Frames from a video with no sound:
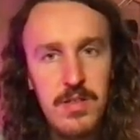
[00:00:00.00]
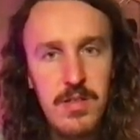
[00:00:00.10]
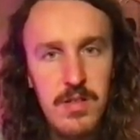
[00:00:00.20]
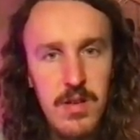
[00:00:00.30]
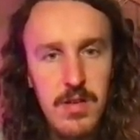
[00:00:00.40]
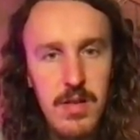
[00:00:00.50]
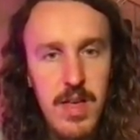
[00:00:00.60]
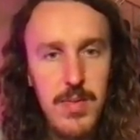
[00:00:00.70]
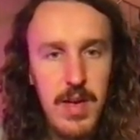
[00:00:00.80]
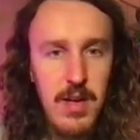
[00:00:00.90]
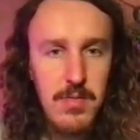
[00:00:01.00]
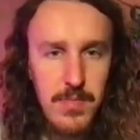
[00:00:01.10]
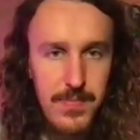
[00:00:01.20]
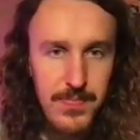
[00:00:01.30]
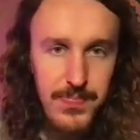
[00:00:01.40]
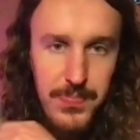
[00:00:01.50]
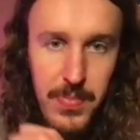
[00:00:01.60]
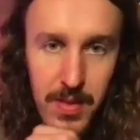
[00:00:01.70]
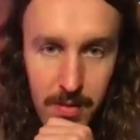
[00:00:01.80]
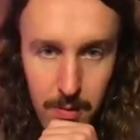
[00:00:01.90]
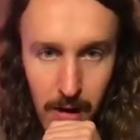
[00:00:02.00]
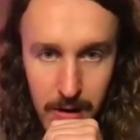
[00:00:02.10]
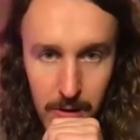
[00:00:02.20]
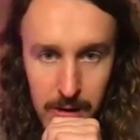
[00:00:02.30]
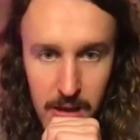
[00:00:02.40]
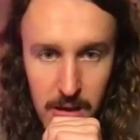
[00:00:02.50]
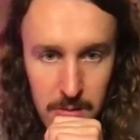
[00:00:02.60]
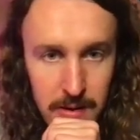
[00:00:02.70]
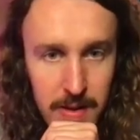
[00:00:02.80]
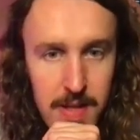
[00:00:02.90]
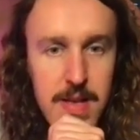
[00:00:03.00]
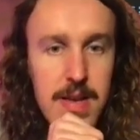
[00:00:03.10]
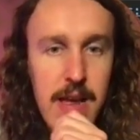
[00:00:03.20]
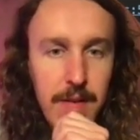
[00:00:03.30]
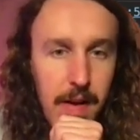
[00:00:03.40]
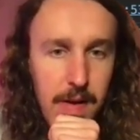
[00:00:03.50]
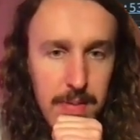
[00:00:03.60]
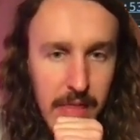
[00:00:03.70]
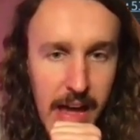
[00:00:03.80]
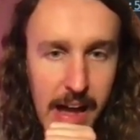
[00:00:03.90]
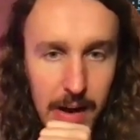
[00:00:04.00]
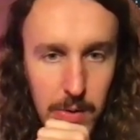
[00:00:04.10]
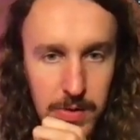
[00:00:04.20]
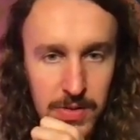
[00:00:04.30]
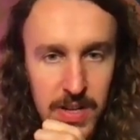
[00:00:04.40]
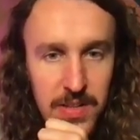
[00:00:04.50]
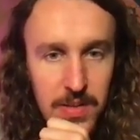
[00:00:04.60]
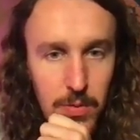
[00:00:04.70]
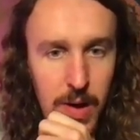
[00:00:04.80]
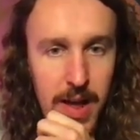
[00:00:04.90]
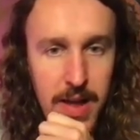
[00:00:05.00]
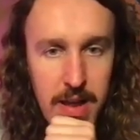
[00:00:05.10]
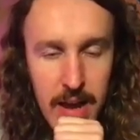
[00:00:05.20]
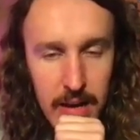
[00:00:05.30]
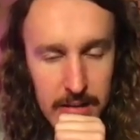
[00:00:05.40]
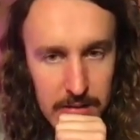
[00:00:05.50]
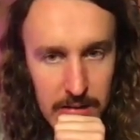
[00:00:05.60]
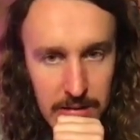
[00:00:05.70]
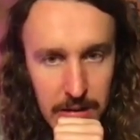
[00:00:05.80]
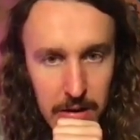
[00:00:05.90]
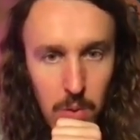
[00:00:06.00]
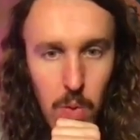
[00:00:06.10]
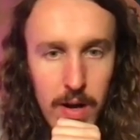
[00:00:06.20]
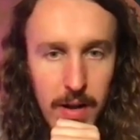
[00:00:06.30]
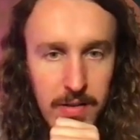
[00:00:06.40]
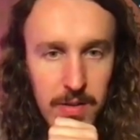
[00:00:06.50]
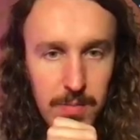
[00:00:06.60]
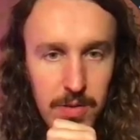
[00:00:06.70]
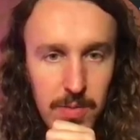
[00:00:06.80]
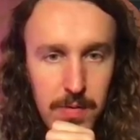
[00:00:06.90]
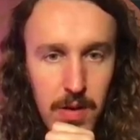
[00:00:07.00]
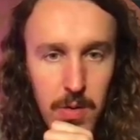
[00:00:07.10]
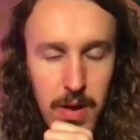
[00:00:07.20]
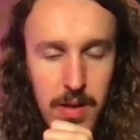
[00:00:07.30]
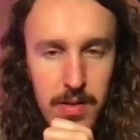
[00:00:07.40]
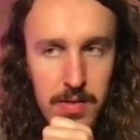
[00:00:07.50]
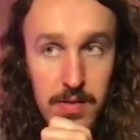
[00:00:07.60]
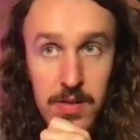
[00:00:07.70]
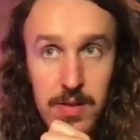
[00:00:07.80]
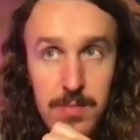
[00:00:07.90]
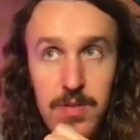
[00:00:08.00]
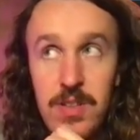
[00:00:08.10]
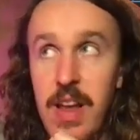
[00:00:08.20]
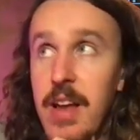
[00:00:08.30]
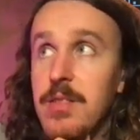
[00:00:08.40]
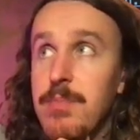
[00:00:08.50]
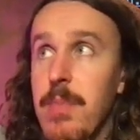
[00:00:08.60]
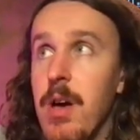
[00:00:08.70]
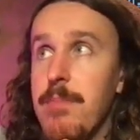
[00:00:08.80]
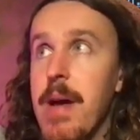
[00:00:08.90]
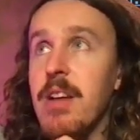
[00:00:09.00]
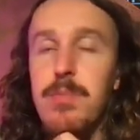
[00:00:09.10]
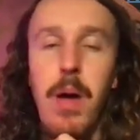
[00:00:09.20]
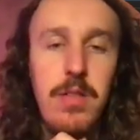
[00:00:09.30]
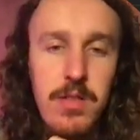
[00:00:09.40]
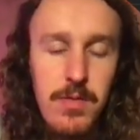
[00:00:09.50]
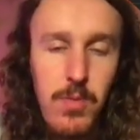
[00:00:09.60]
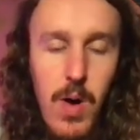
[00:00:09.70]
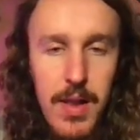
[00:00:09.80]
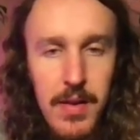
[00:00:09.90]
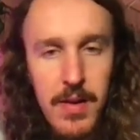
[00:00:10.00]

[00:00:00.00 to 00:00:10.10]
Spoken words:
So there we go, right on cue. Now if I open that out, you'll see it's array, and it's only got one item because we've told it to detect max poses of 1.